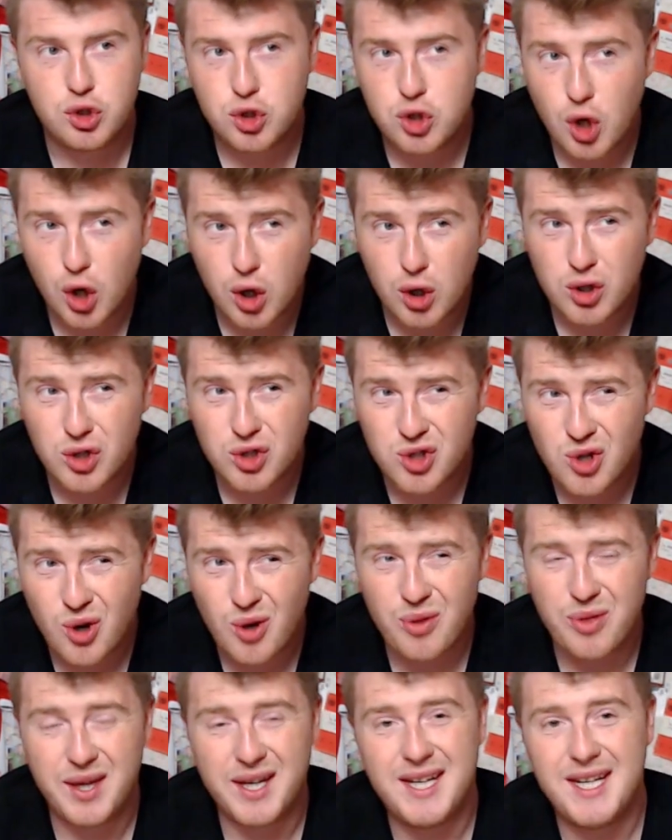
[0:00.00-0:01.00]

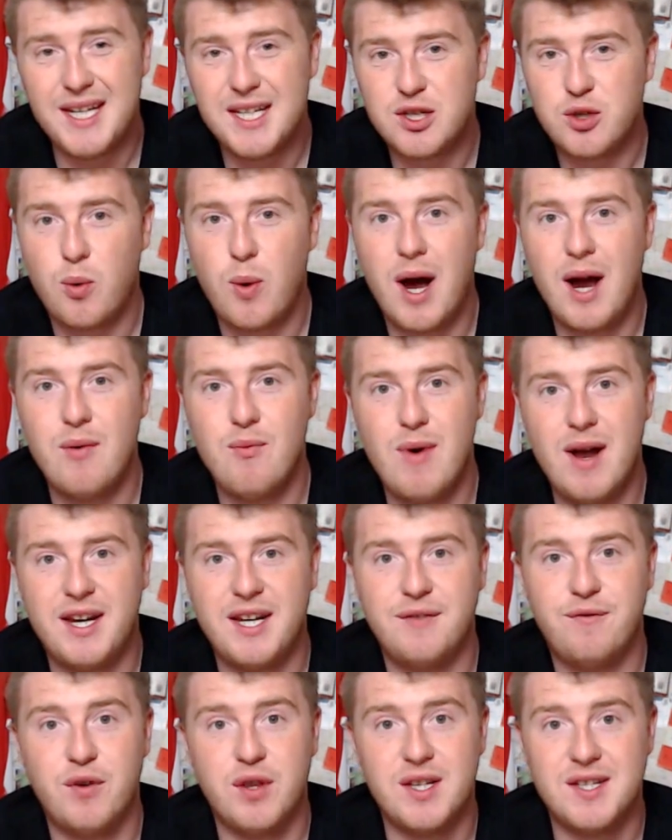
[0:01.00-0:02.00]
Don't think he is quite
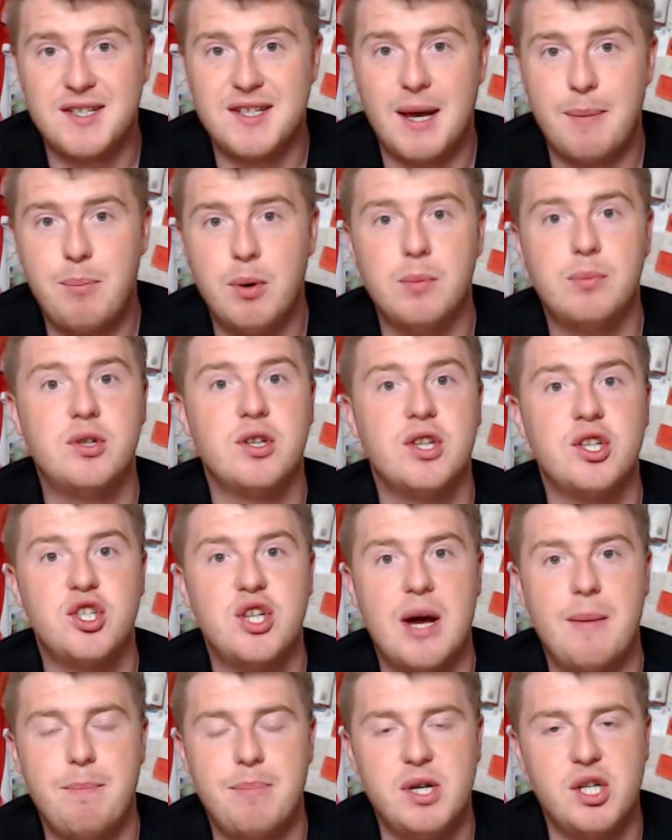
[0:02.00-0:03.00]
ready for the step up to the
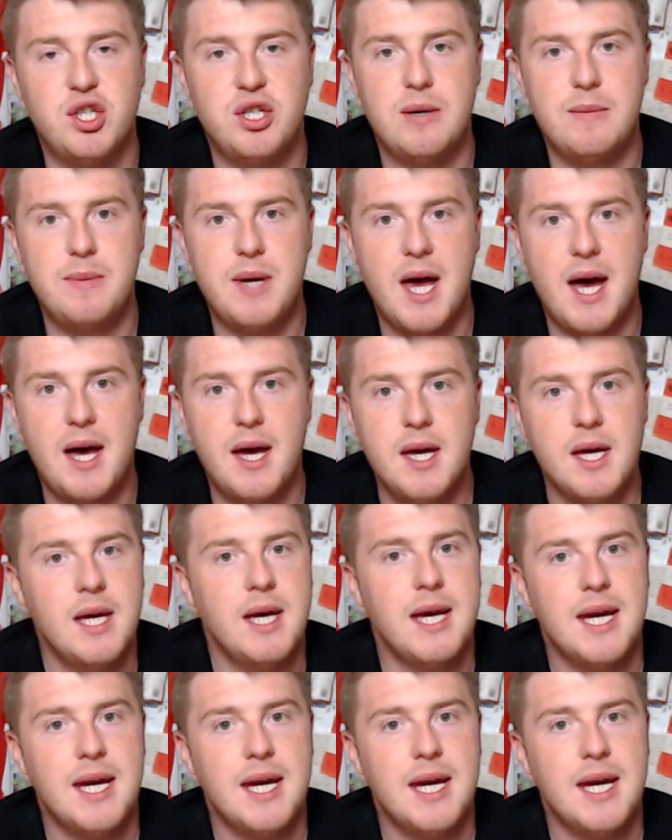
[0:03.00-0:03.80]
Championship yet.